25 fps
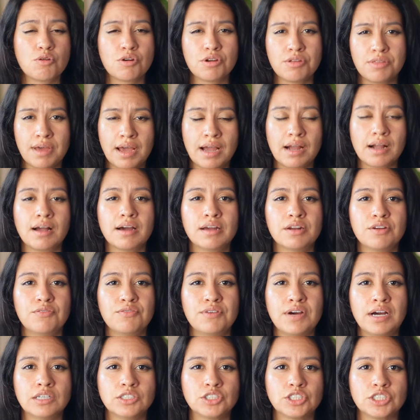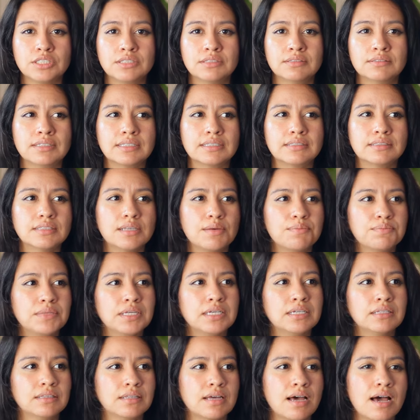or that kind of fashion, like
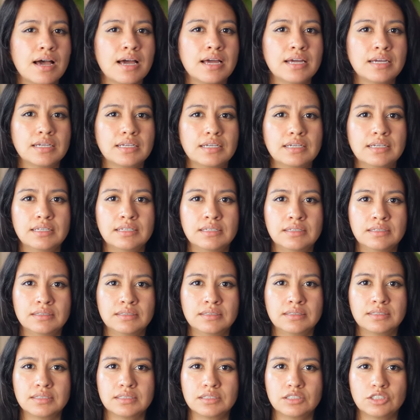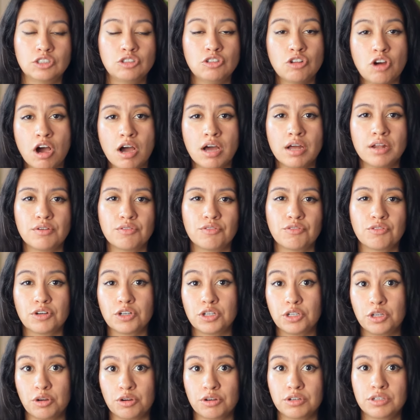something that is not for
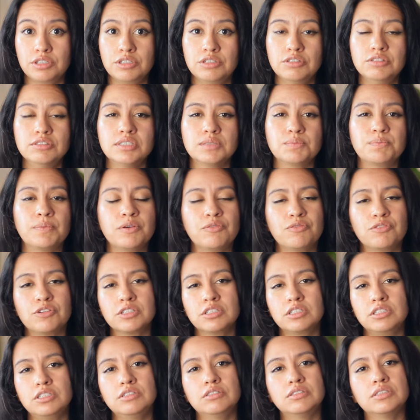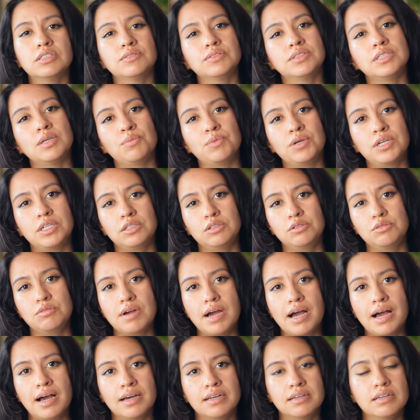your use, but for the use of someone who
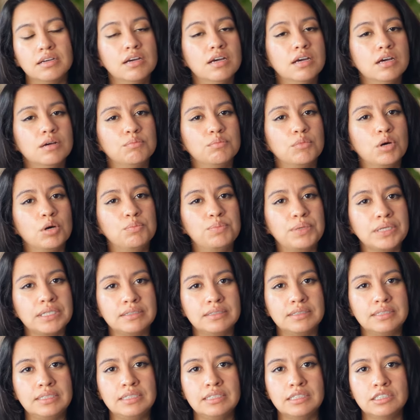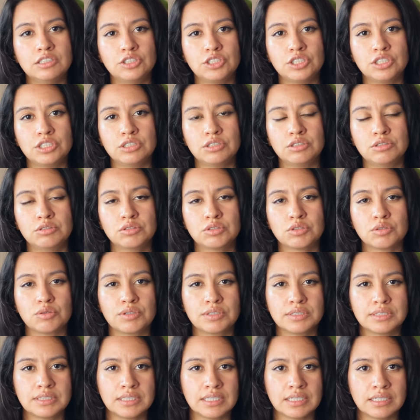had mobility issues
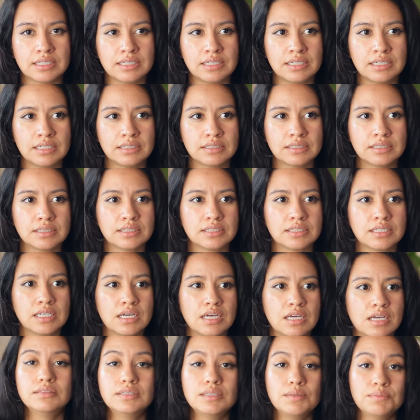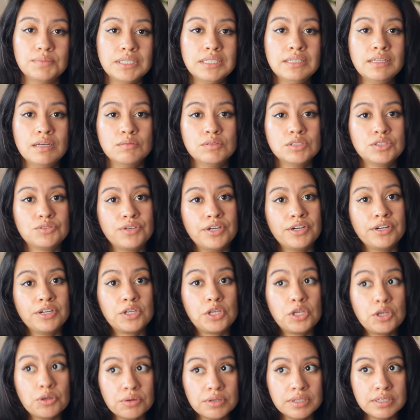or sickness. Something that was very
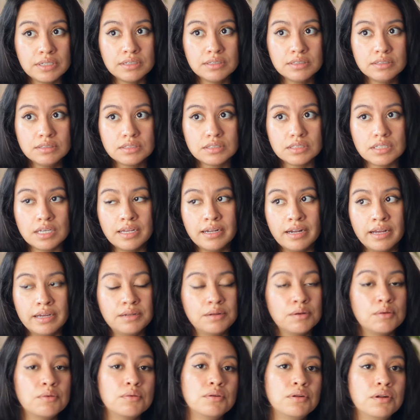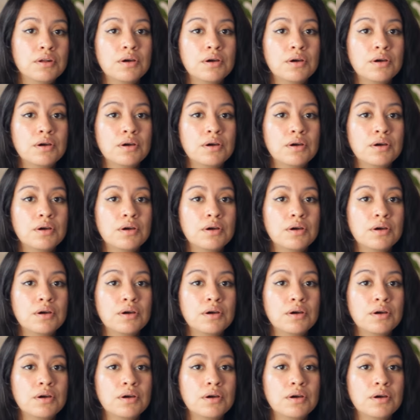curious, and I don't